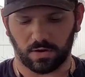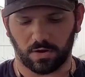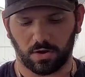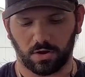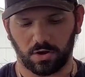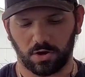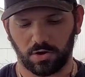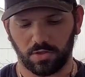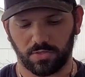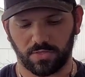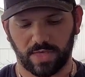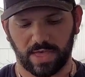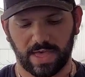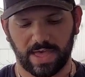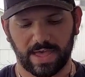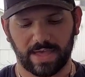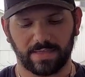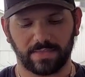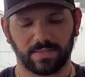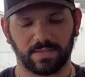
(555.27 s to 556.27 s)
are
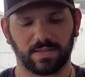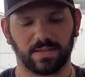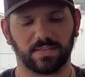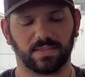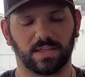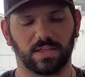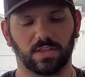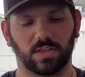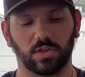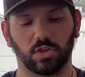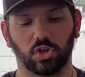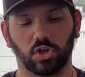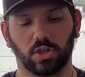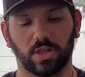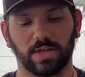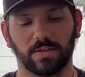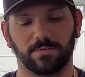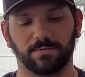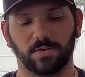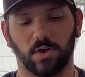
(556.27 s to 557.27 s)
that they look
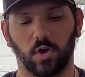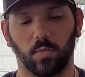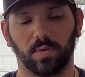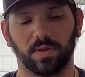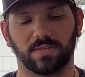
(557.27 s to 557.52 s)
like foam,